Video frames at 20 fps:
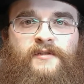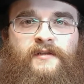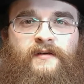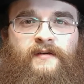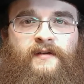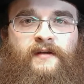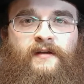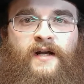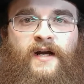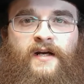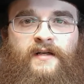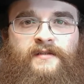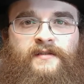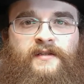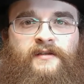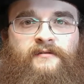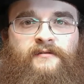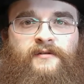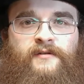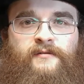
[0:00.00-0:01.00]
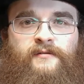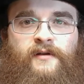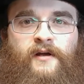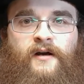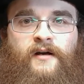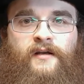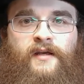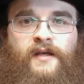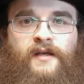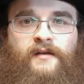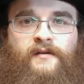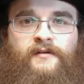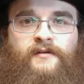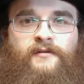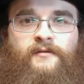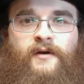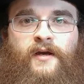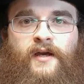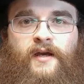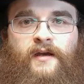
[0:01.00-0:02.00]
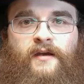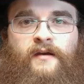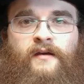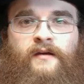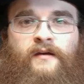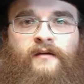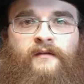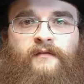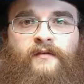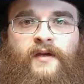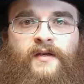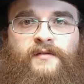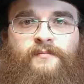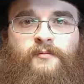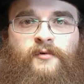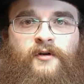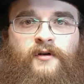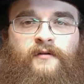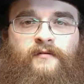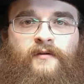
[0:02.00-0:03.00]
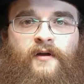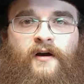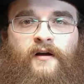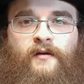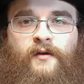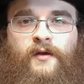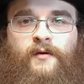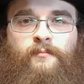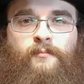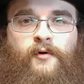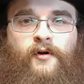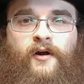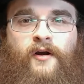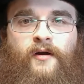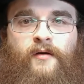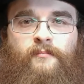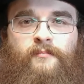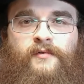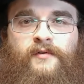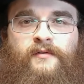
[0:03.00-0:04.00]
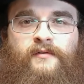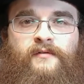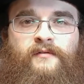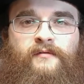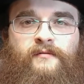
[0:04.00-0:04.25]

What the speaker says: so they'll ask you to log into a Facebook login prompt